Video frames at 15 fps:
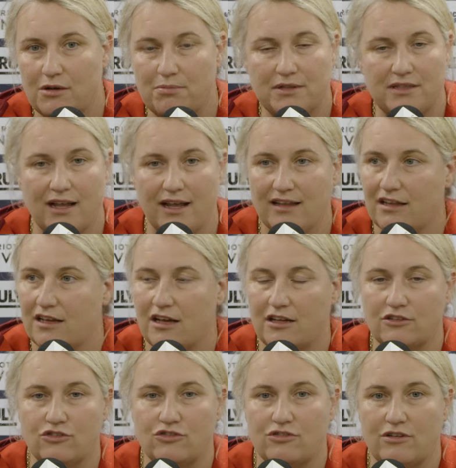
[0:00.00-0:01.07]
up and down the
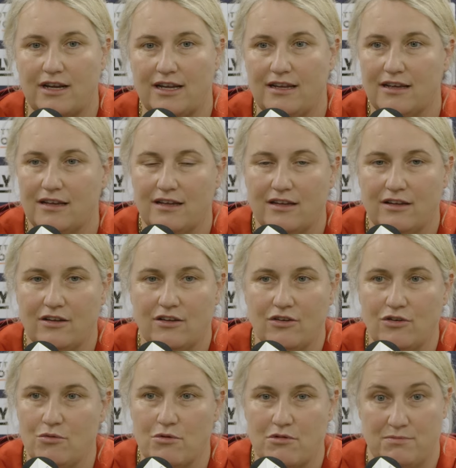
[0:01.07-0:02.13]
country
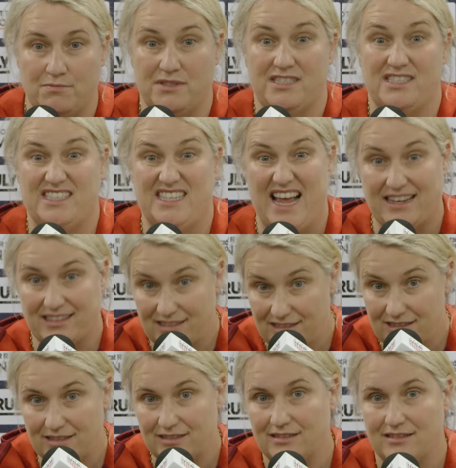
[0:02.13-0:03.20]
who were
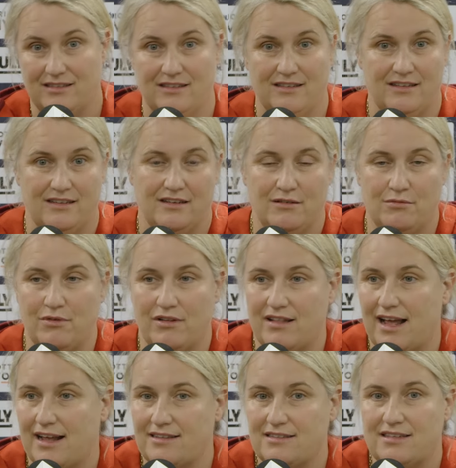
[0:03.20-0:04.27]
obsessed with
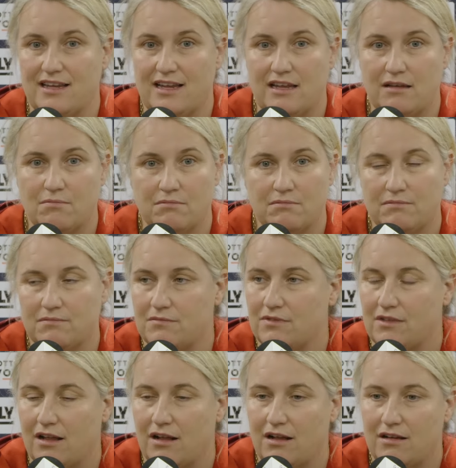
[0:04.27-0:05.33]
that team,
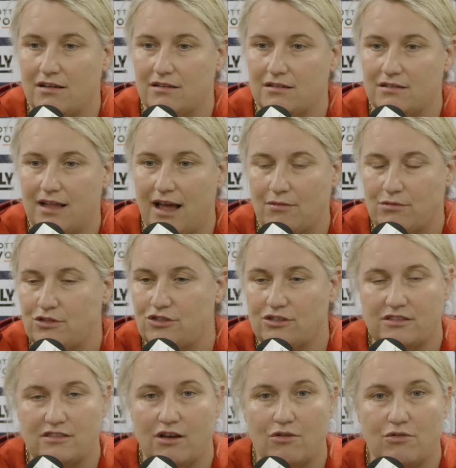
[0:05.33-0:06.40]
that that was
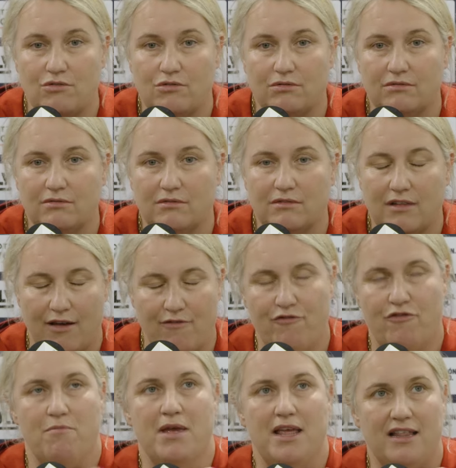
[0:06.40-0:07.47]
just so that
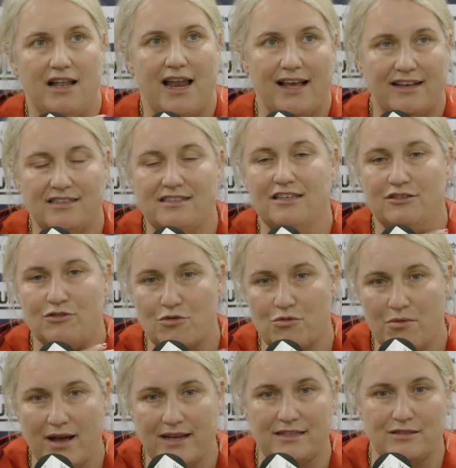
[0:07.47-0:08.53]
for me the legacy is
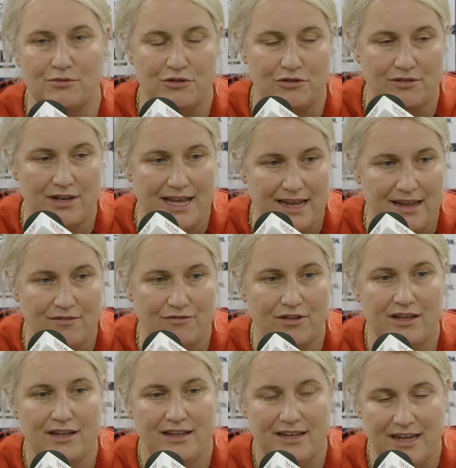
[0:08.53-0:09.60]
always what you leave
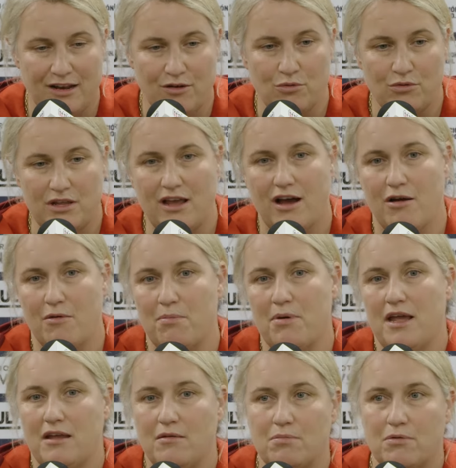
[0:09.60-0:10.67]
in all the young
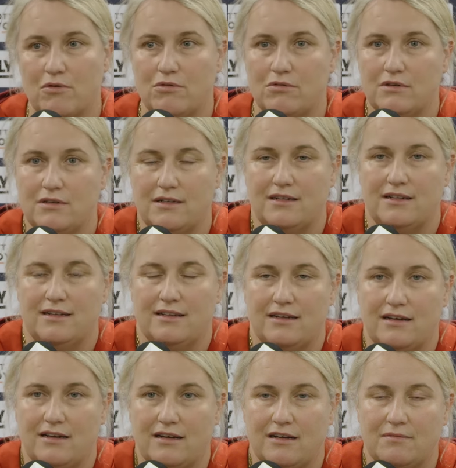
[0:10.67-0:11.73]
people
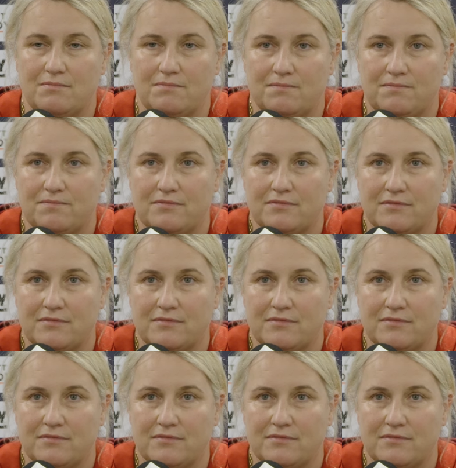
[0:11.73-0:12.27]
um,